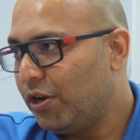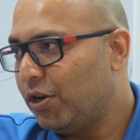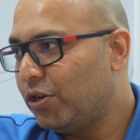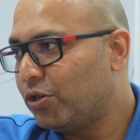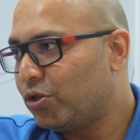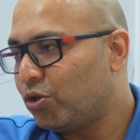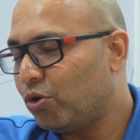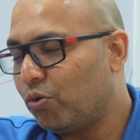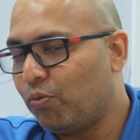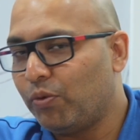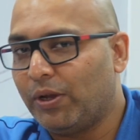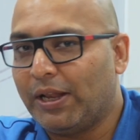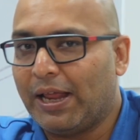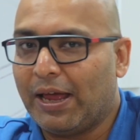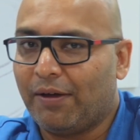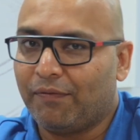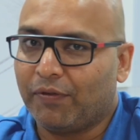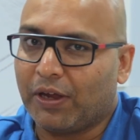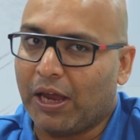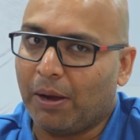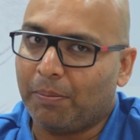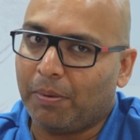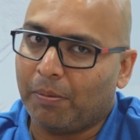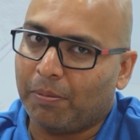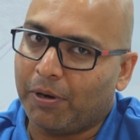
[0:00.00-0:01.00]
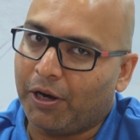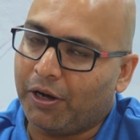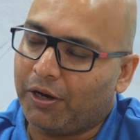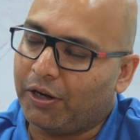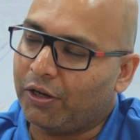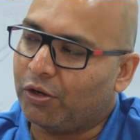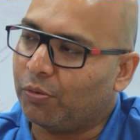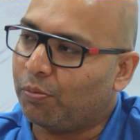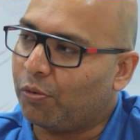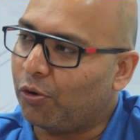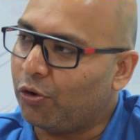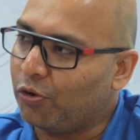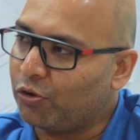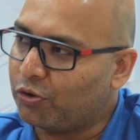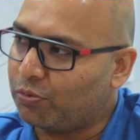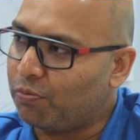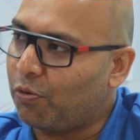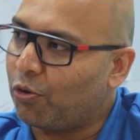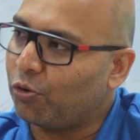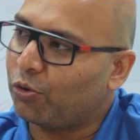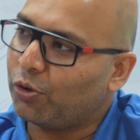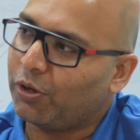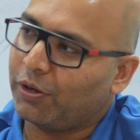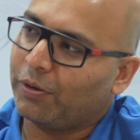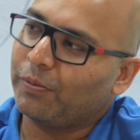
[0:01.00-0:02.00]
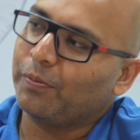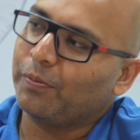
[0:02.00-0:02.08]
So we'll have capability to produce both.